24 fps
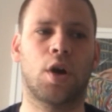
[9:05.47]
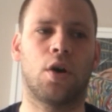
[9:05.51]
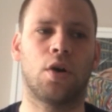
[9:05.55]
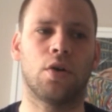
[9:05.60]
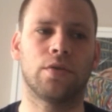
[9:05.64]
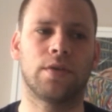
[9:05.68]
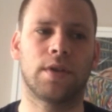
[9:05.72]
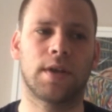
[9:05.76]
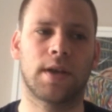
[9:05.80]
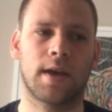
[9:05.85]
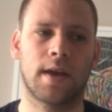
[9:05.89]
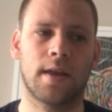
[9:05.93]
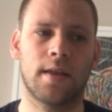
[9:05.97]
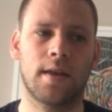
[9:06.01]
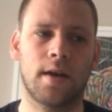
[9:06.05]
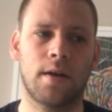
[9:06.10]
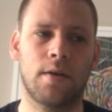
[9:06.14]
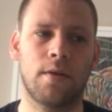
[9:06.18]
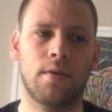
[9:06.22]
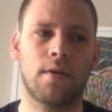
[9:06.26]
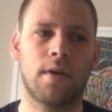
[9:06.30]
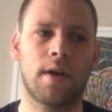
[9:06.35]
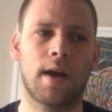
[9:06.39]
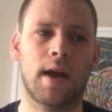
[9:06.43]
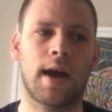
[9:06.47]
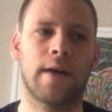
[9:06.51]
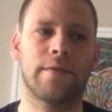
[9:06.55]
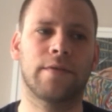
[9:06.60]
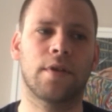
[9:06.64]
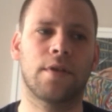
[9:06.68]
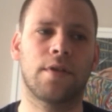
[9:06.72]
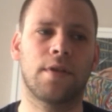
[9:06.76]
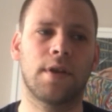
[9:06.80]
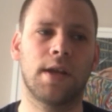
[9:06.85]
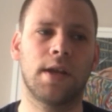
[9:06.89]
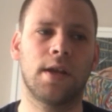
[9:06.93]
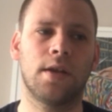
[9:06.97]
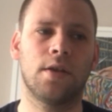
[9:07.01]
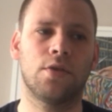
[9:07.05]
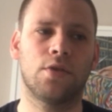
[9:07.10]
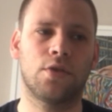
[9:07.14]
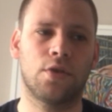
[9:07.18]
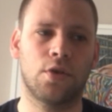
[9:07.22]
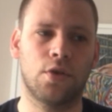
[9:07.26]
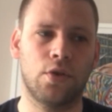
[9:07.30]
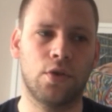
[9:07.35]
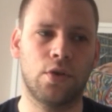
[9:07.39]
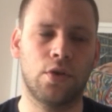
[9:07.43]
All together, after 3,
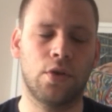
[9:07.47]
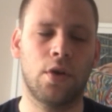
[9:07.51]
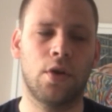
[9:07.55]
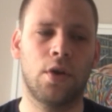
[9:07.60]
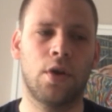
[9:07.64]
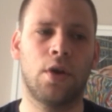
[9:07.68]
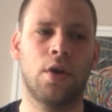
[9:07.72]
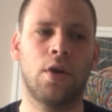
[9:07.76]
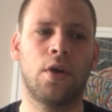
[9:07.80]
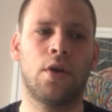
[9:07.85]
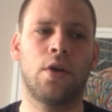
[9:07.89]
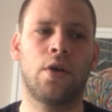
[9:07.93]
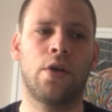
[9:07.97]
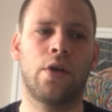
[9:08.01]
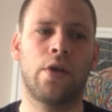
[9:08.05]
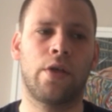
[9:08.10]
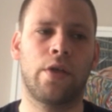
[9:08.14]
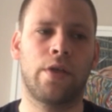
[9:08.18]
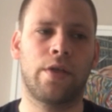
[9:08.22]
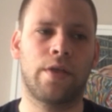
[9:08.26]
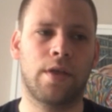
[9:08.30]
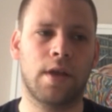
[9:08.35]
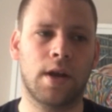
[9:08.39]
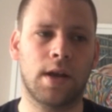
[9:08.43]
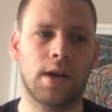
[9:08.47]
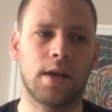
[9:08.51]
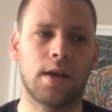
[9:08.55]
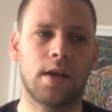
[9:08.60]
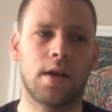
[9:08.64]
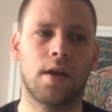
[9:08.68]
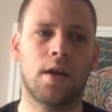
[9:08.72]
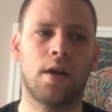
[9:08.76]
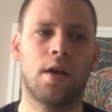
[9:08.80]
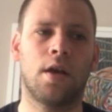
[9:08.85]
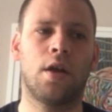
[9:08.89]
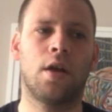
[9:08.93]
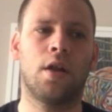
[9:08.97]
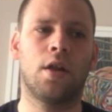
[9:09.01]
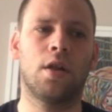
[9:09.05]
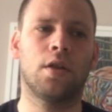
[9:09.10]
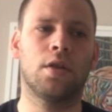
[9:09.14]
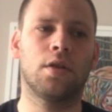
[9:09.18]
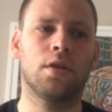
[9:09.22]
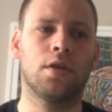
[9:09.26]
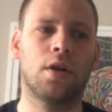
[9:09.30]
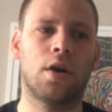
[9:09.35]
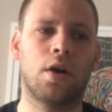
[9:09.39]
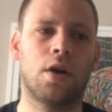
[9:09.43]
2, 3.
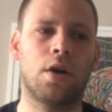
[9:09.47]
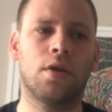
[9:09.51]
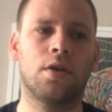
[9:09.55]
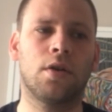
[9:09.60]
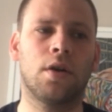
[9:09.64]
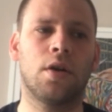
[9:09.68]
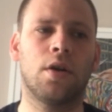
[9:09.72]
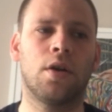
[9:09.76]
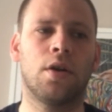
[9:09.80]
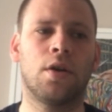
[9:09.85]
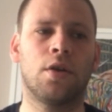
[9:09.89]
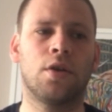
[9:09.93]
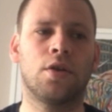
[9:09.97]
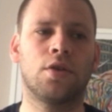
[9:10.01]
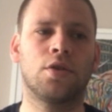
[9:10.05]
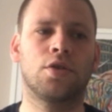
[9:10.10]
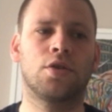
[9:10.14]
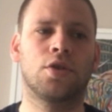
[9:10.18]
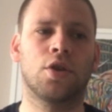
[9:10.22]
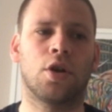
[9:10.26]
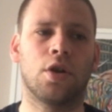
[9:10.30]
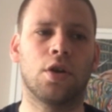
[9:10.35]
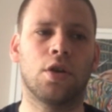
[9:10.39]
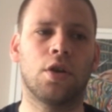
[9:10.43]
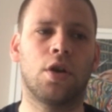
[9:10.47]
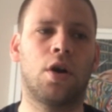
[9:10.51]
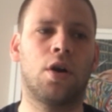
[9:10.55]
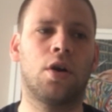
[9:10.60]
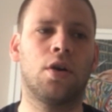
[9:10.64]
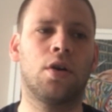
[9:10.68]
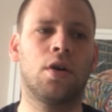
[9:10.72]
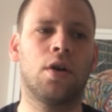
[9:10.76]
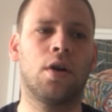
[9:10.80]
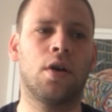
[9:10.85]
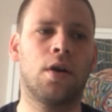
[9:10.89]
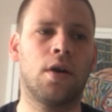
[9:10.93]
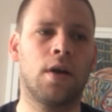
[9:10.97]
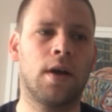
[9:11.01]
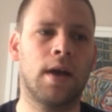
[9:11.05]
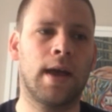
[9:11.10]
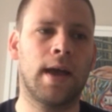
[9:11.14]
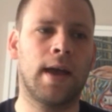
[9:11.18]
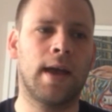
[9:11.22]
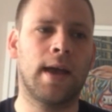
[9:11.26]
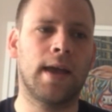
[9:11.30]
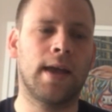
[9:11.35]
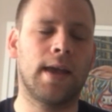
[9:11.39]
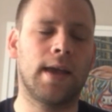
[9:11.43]
Long, short, long,
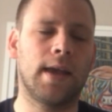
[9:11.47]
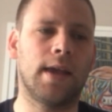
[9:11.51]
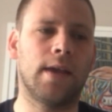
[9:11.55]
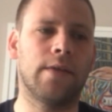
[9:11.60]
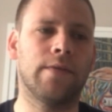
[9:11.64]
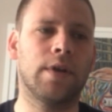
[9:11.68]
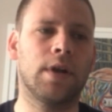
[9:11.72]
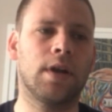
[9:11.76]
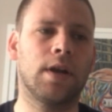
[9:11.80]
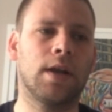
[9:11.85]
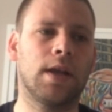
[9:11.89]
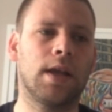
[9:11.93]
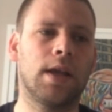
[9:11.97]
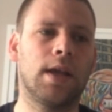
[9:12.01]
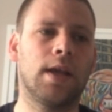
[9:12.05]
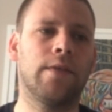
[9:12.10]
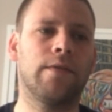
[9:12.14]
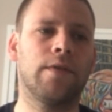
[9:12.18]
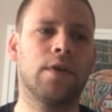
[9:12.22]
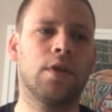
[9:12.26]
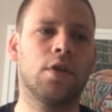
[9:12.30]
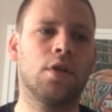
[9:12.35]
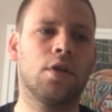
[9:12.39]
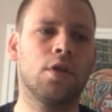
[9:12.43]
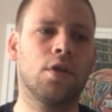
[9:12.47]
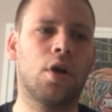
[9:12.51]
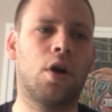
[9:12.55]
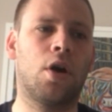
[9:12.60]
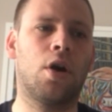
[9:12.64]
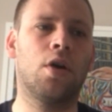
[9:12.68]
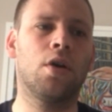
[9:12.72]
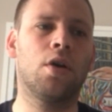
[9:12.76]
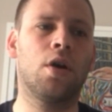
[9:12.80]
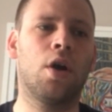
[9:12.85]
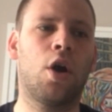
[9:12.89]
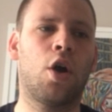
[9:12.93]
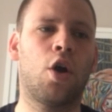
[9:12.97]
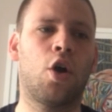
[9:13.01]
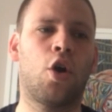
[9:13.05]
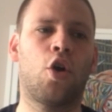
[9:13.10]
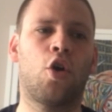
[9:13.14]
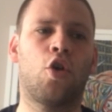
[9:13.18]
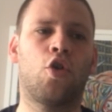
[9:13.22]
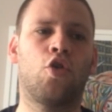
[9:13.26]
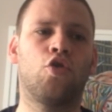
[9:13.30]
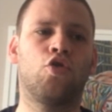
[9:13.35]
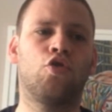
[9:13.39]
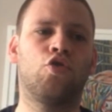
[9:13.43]
even, even, long,
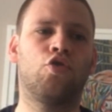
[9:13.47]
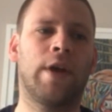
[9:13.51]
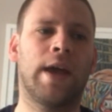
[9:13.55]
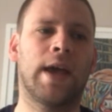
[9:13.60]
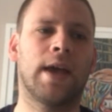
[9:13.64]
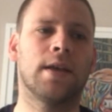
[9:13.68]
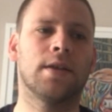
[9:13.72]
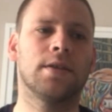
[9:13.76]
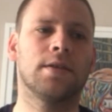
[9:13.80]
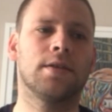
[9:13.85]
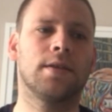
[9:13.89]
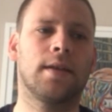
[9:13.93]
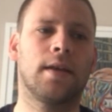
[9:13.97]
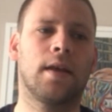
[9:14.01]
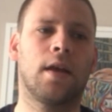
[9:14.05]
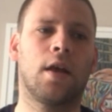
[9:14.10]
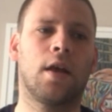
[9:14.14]
rest.